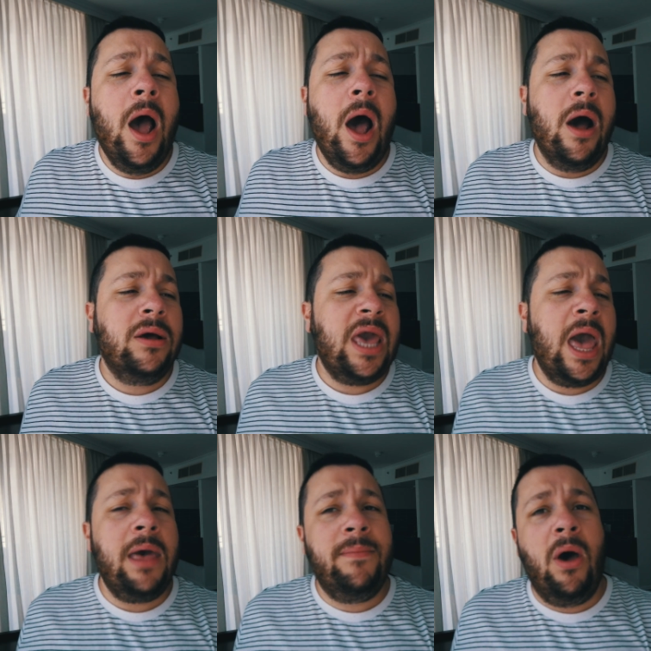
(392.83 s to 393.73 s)
Oh,
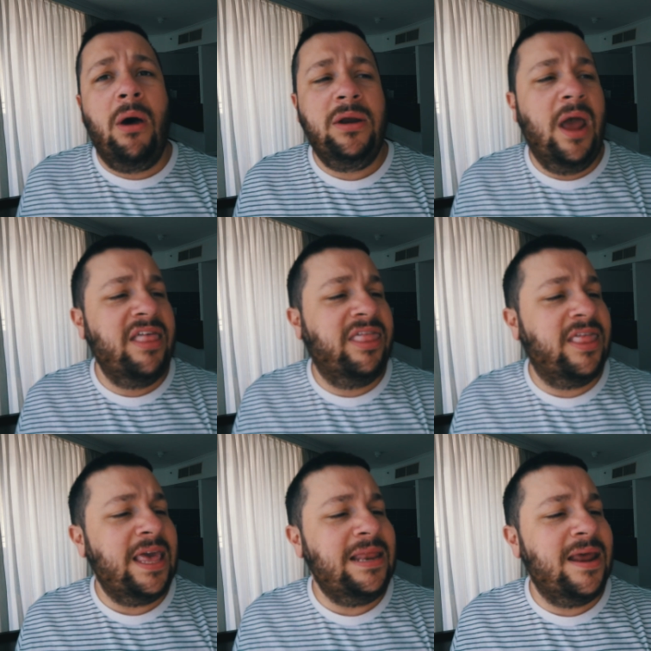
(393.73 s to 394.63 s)
come on,
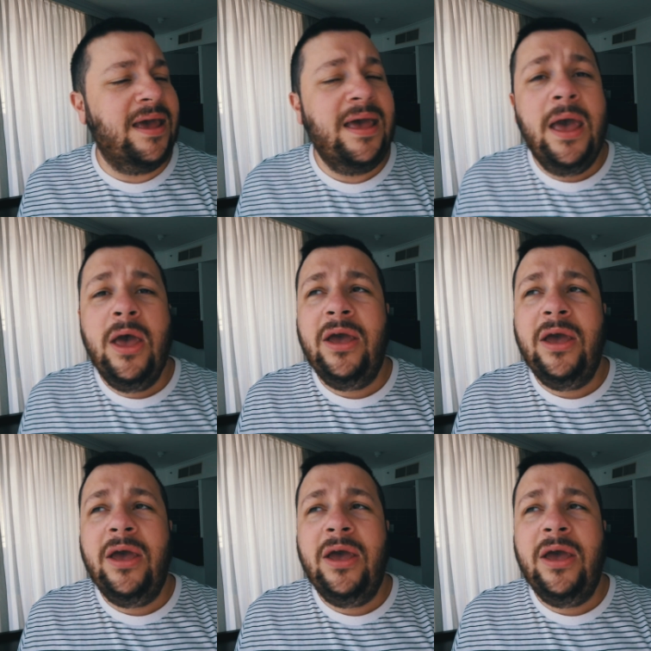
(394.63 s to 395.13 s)
Athena.